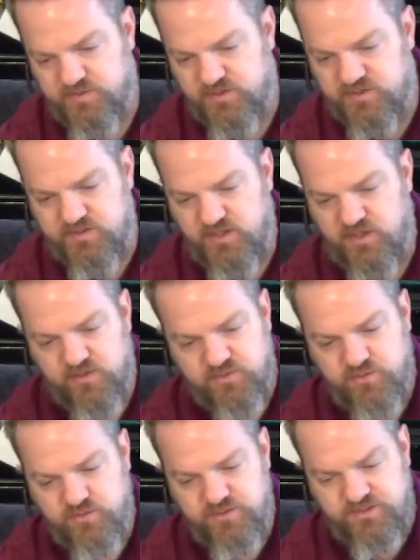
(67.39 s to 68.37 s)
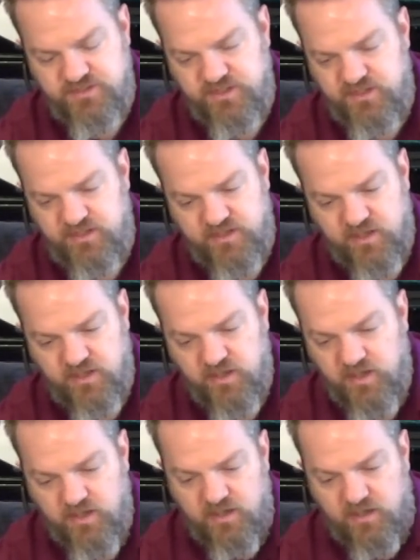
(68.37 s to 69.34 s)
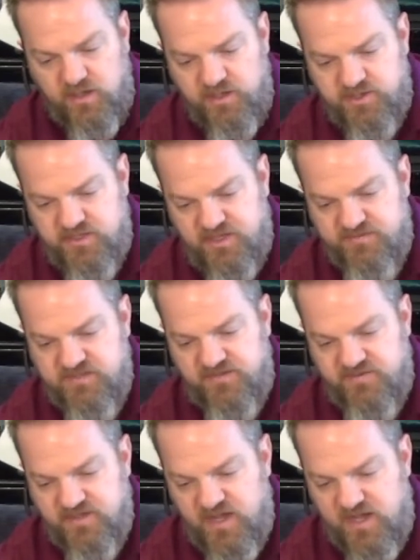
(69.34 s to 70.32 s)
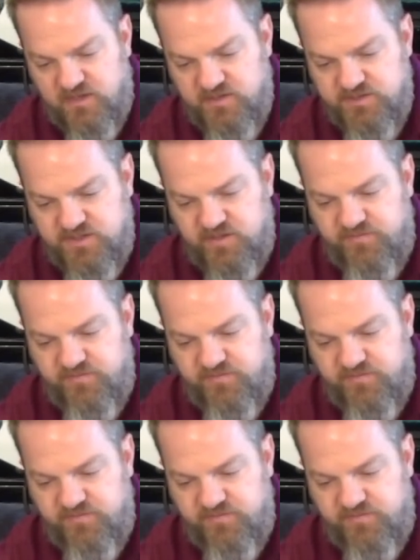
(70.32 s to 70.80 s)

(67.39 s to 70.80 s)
It's going to tell you all the tools that you need. You should have safety goggles.